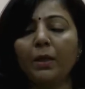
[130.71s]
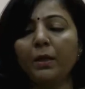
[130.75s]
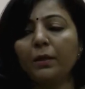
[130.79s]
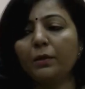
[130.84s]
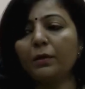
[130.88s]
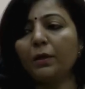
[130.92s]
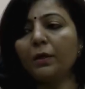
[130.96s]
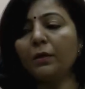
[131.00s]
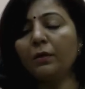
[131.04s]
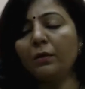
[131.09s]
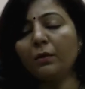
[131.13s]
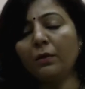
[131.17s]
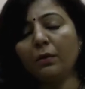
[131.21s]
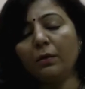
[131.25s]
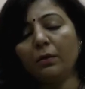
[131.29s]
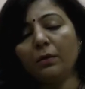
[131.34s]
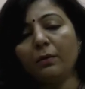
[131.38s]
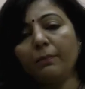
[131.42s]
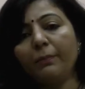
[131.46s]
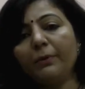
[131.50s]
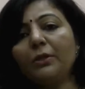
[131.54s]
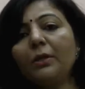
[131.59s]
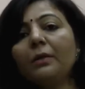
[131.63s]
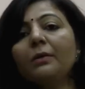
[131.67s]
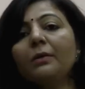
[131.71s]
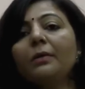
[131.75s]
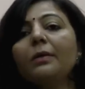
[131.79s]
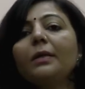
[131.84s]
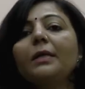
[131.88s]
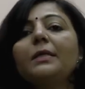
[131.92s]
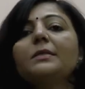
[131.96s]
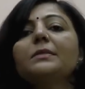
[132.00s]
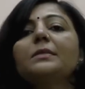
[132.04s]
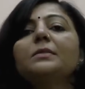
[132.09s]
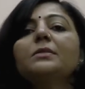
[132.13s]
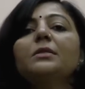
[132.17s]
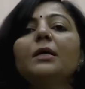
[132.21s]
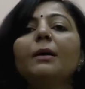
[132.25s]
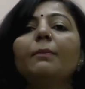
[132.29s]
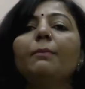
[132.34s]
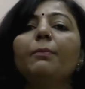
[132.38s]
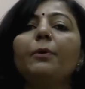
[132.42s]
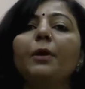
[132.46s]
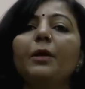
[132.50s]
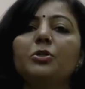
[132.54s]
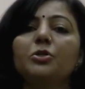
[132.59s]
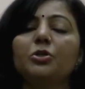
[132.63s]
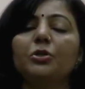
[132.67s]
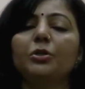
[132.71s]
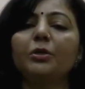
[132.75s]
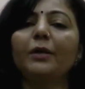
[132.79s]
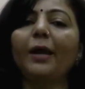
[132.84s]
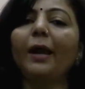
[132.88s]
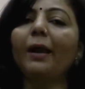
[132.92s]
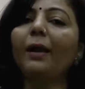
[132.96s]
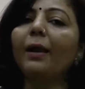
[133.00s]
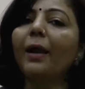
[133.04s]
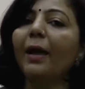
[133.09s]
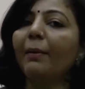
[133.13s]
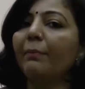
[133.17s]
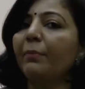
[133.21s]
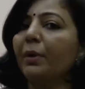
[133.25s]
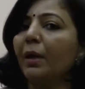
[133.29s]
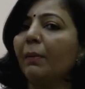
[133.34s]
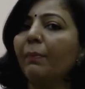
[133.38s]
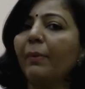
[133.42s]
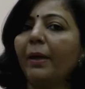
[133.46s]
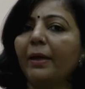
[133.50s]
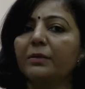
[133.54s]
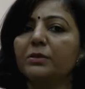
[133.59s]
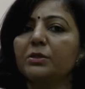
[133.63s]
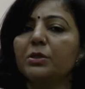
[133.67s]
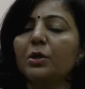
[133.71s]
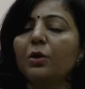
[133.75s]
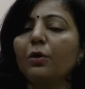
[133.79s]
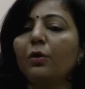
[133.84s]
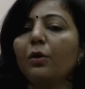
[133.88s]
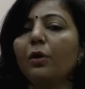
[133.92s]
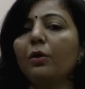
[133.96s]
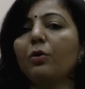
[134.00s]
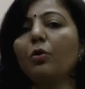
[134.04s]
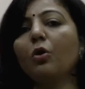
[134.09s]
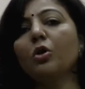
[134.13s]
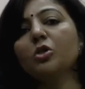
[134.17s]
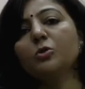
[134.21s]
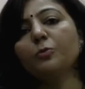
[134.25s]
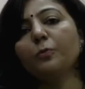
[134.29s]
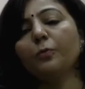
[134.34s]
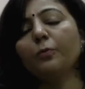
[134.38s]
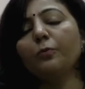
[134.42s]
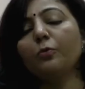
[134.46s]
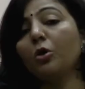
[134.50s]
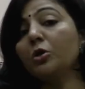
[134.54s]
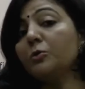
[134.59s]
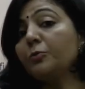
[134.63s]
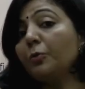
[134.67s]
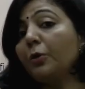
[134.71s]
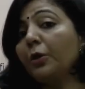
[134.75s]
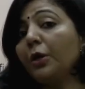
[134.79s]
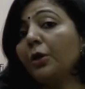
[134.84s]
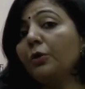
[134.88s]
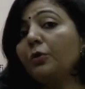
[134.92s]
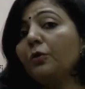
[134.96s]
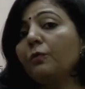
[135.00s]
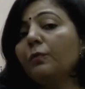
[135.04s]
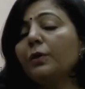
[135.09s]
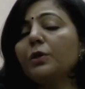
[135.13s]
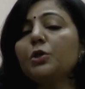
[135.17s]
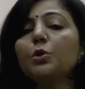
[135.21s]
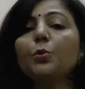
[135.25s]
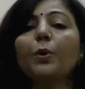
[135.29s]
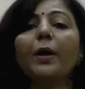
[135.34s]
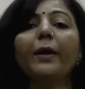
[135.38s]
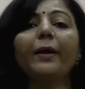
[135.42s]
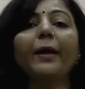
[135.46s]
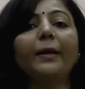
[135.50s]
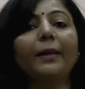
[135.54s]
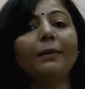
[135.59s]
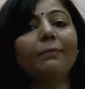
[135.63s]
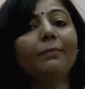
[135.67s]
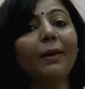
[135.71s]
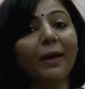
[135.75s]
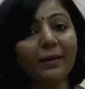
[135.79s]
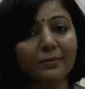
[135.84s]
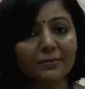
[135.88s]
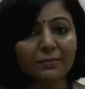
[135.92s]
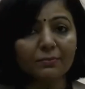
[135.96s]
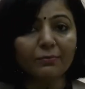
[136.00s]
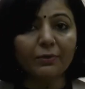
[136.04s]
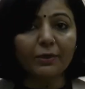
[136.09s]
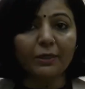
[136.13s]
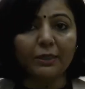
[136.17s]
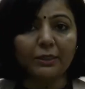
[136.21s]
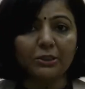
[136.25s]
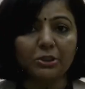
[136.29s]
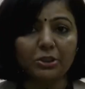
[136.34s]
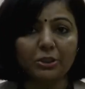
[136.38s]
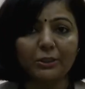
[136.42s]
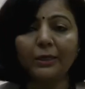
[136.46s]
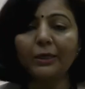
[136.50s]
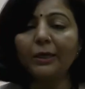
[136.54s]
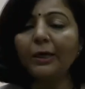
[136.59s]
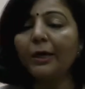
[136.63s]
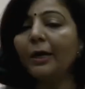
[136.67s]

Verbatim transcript: then uh, with the increase in temperature that lambda max corresponding to which you are getting maximum energy,